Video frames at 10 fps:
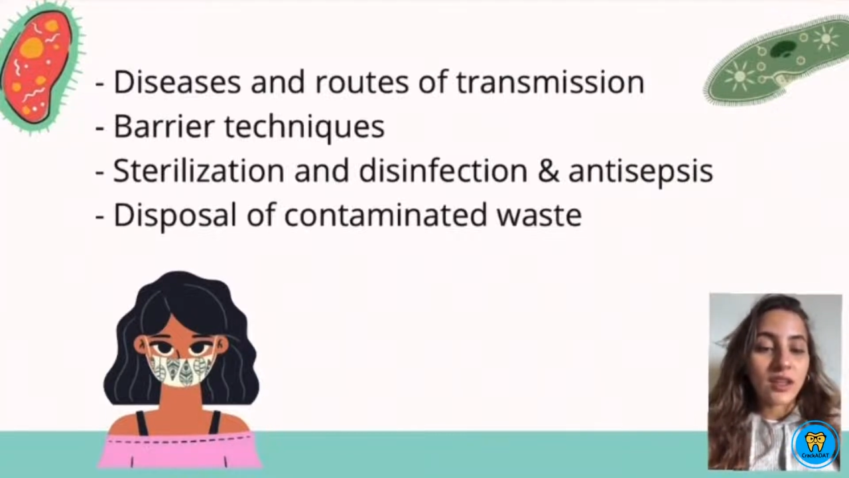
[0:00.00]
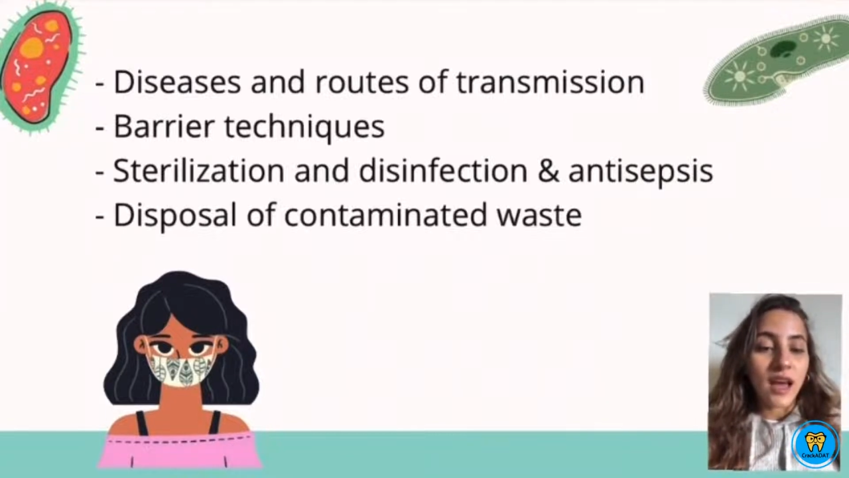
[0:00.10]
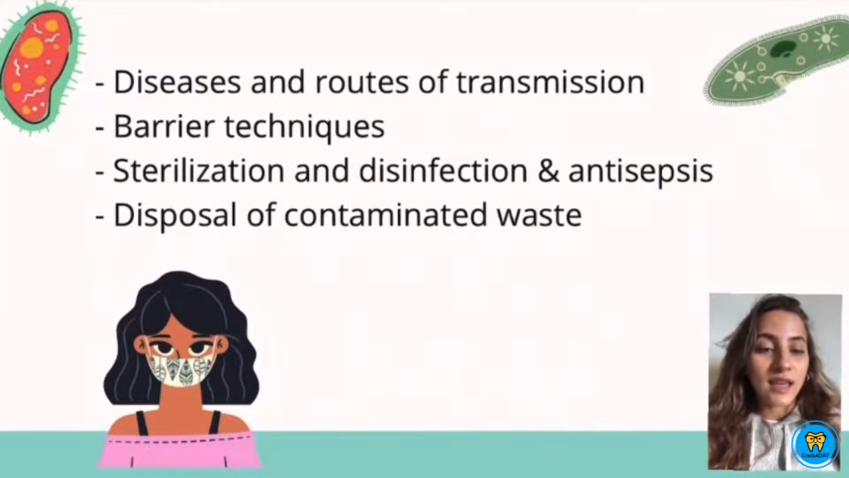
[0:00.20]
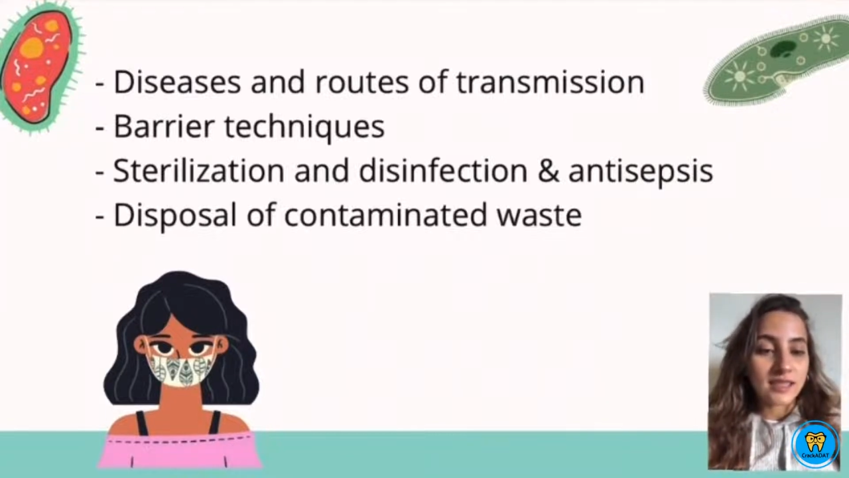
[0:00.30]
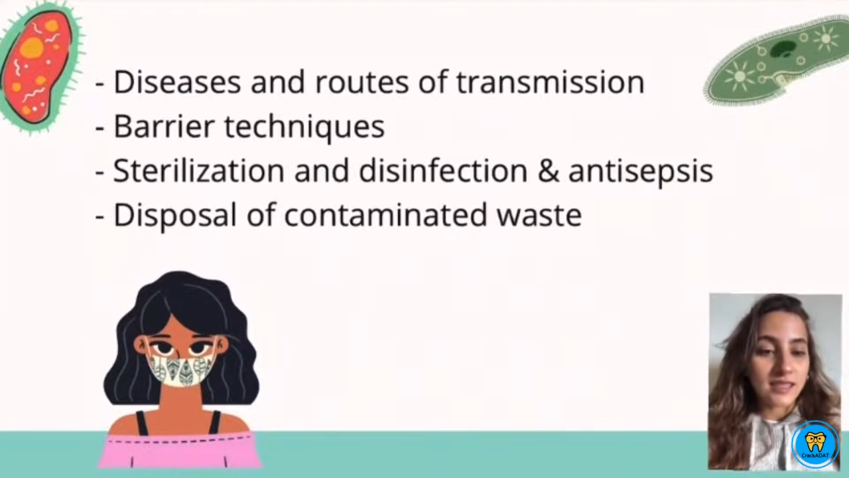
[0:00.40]

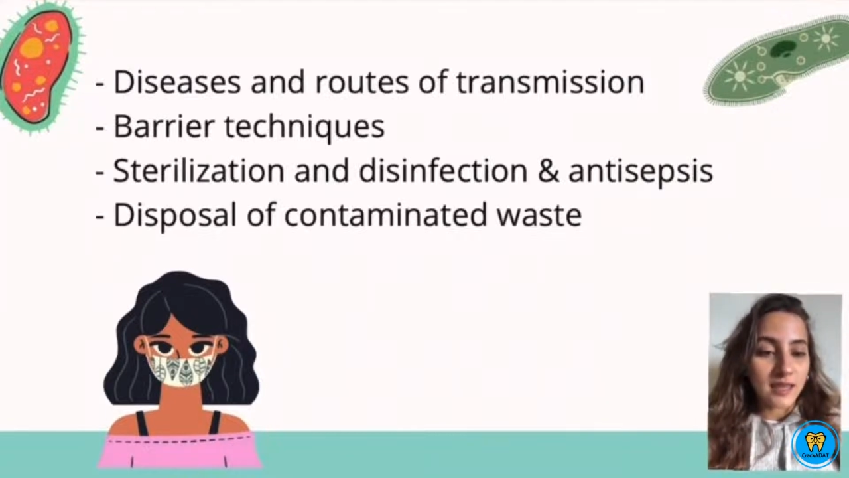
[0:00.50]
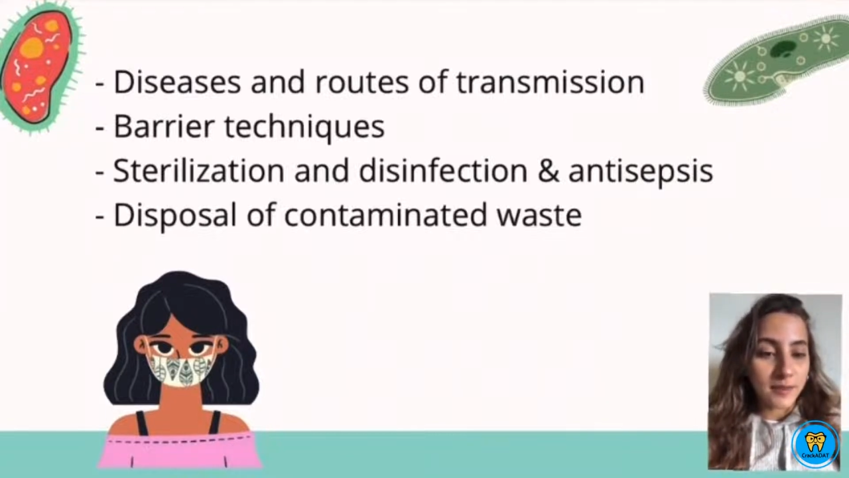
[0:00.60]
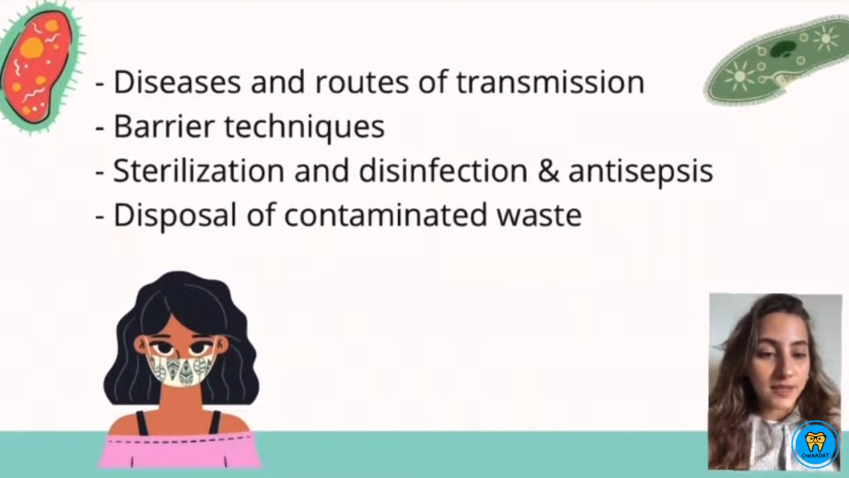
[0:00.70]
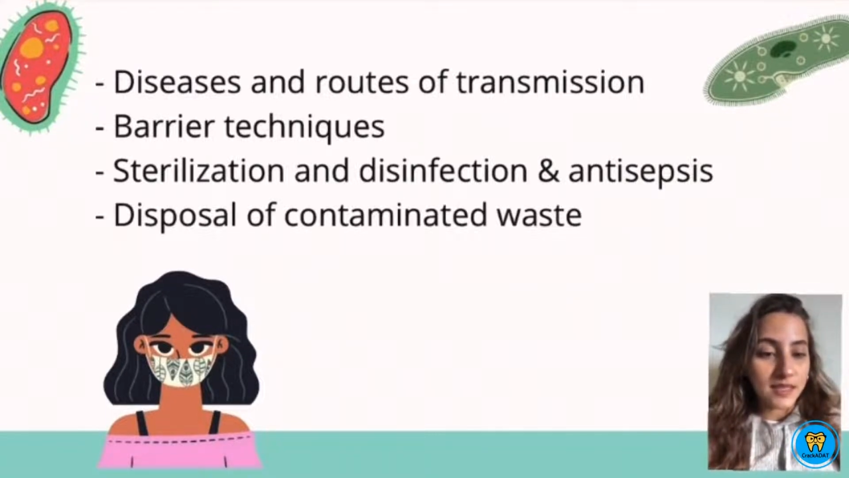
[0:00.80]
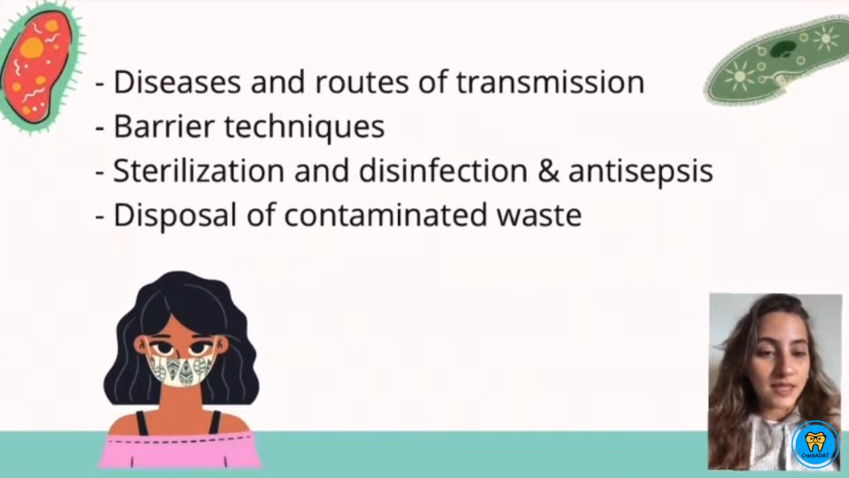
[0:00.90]

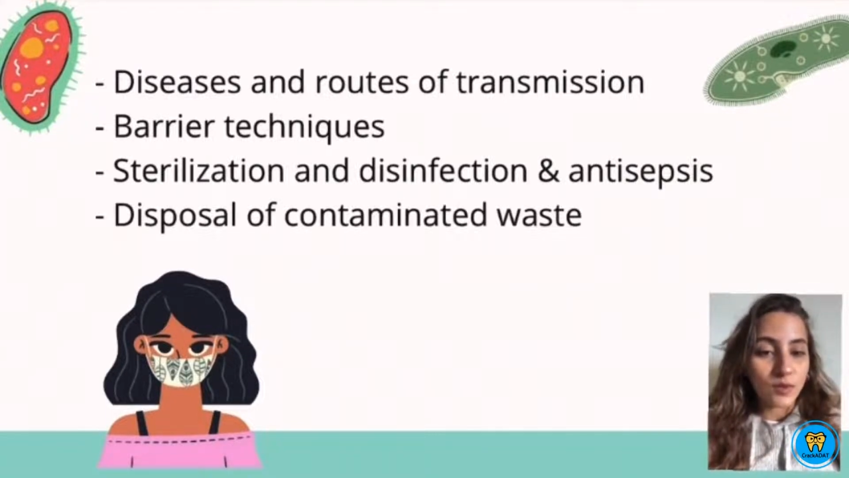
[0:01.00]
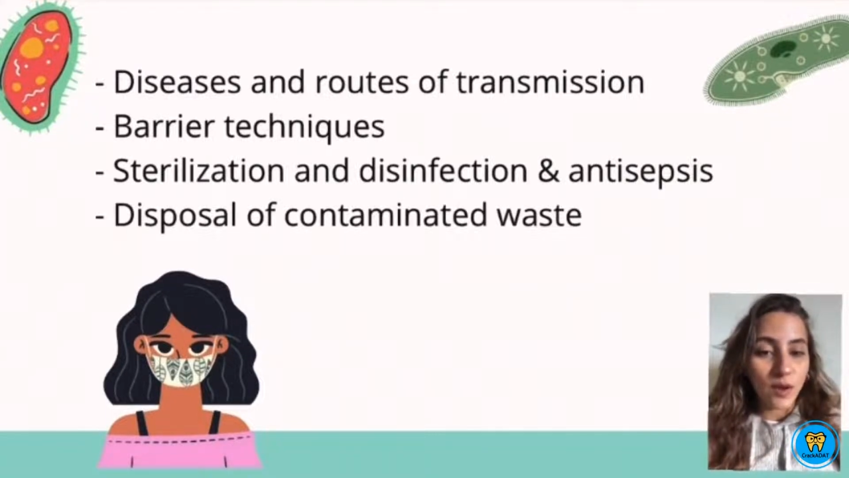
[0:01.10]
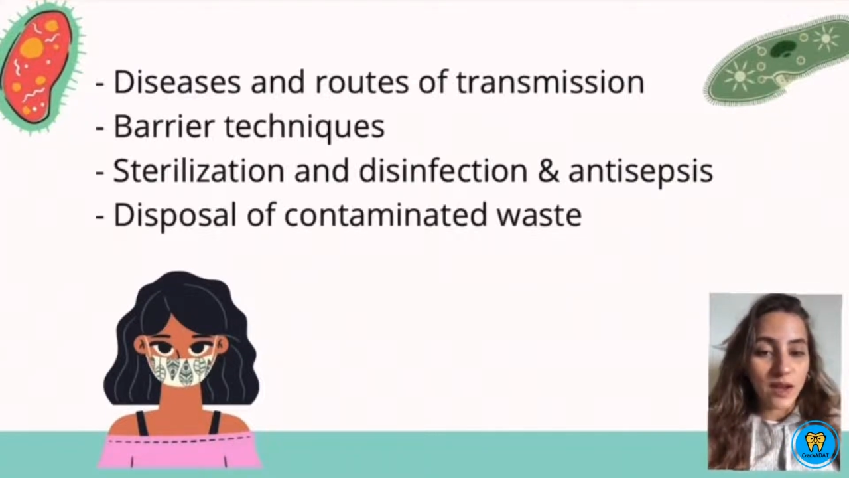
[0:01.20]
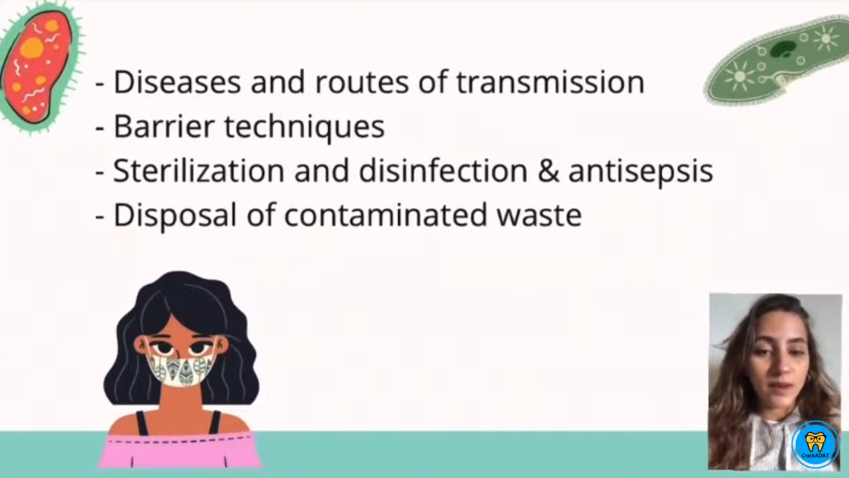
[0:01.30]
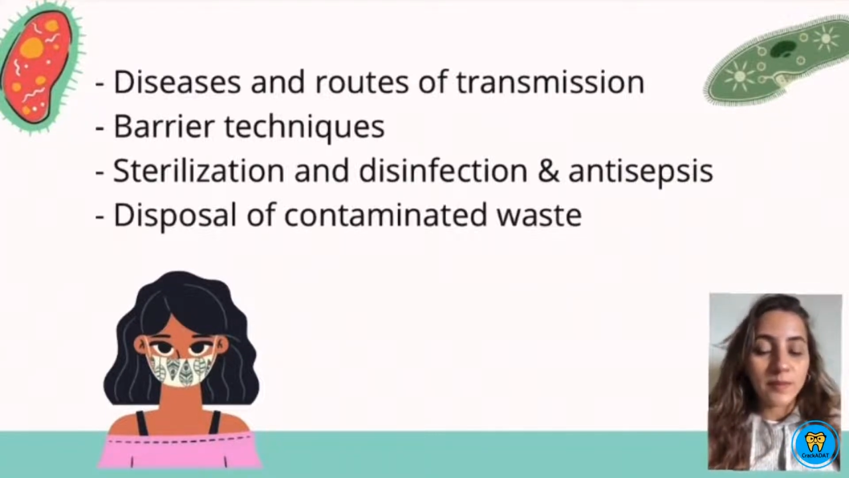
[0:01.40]
antisepsis as
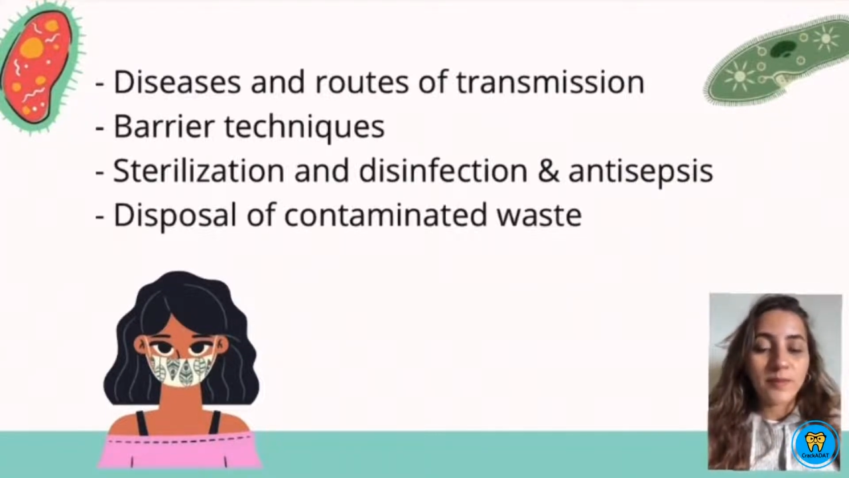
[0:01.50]
well,